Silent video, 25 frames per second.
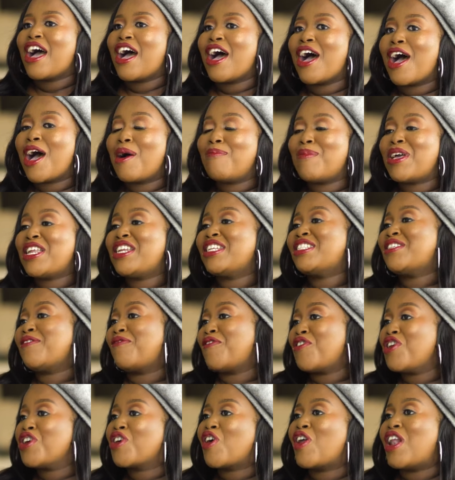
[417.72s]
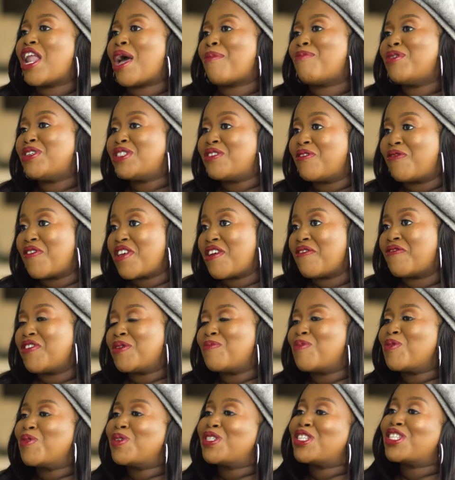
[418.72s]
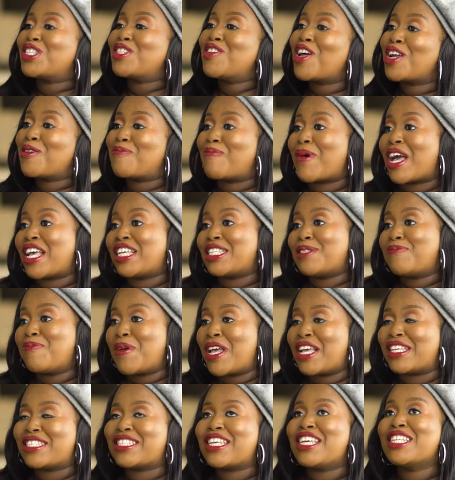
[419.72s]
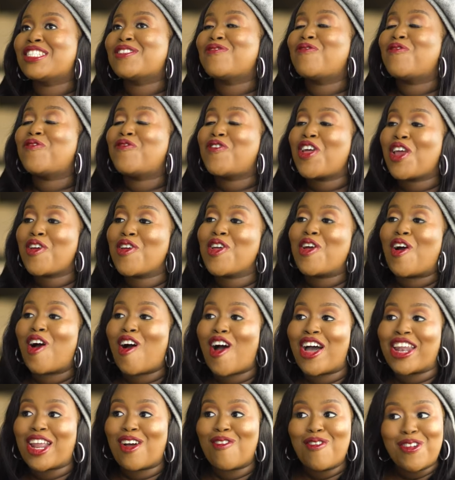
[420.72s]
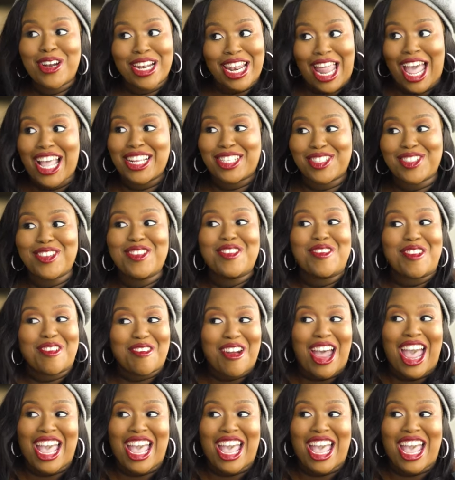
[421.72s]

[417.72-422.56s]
Um, and it's a very collaborative effort because it's not my space. It's mm. very hard. I won't lie to you, you're mm.